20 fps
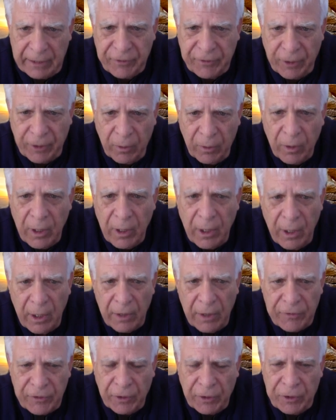So
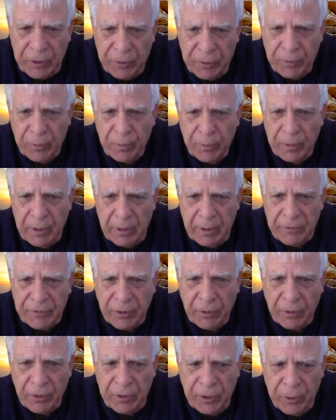you
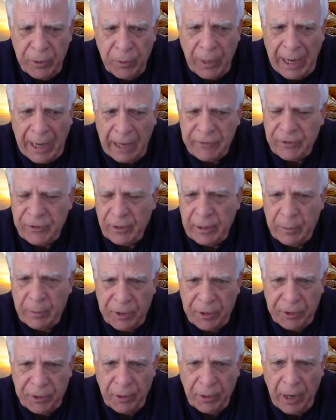actually
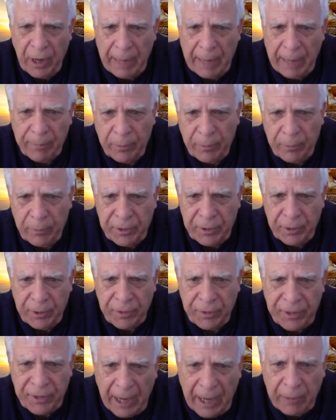with your
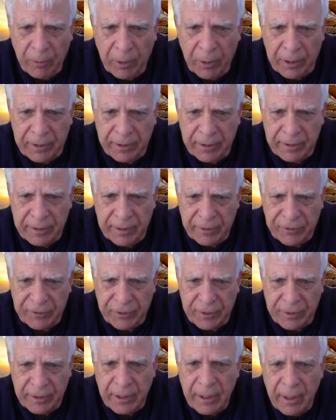thyroid
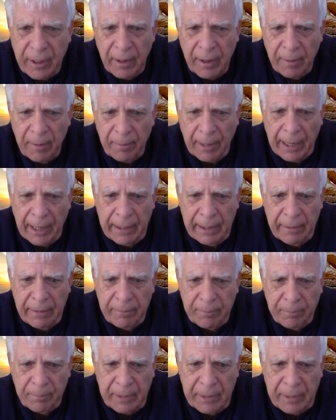condition, by
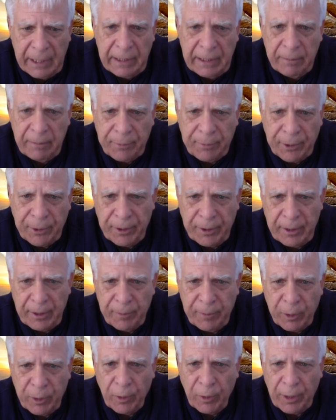eating Purium,
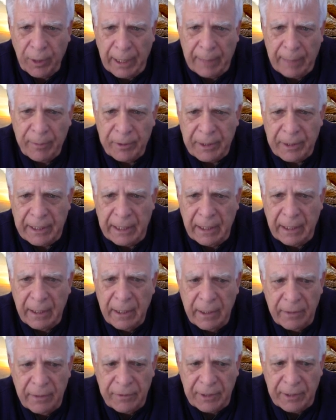you were able to
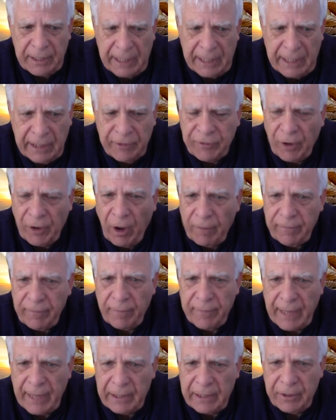ease off of
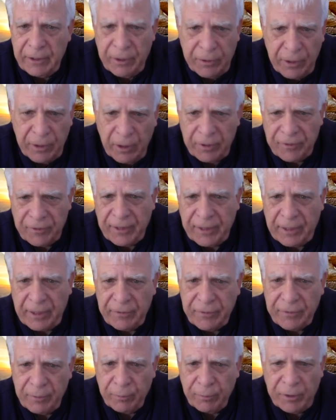that, and you noticed that
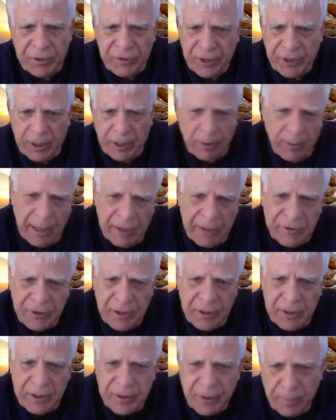some regeneration
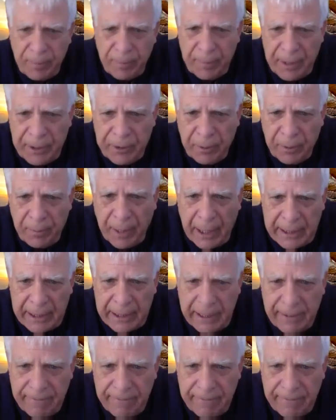in your body?